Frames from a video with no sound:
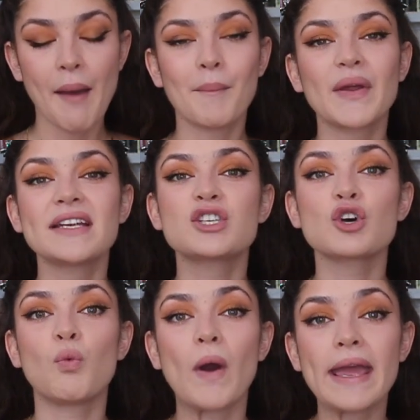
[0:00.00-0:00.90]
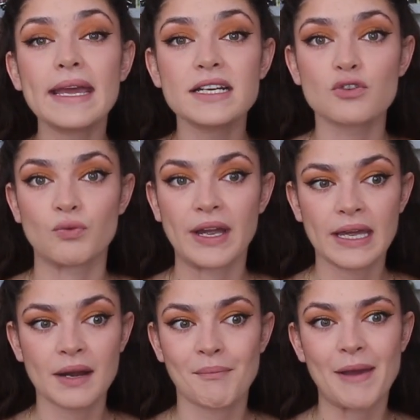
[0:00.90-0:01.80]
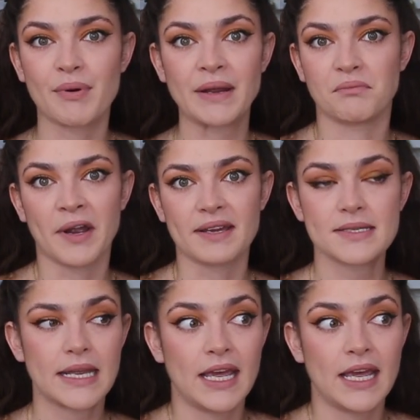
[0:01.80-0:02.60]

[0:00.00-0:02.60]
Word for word: but it's the way it's written, my brain breaks.